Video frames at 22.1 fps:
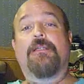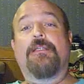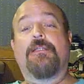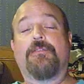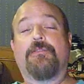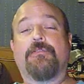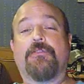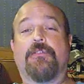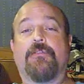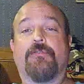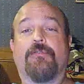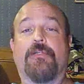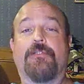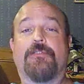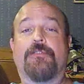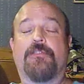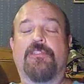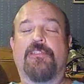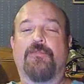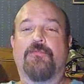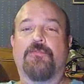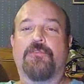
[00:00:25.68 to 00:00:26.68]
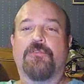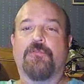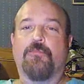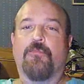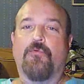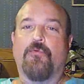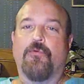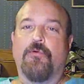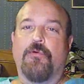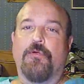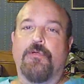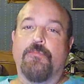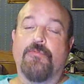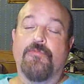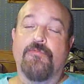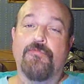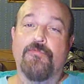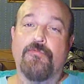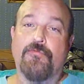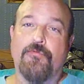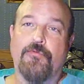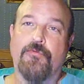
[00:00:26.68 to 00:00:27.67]
the generation that was born
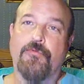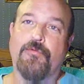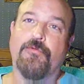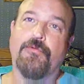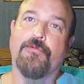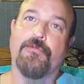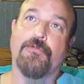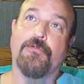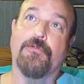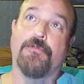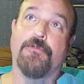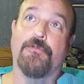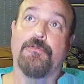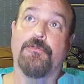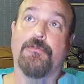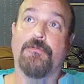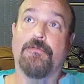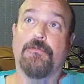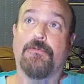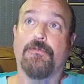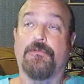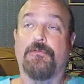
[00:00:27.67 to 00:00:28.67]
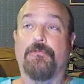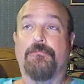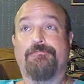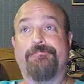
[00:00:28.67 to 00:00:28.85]
before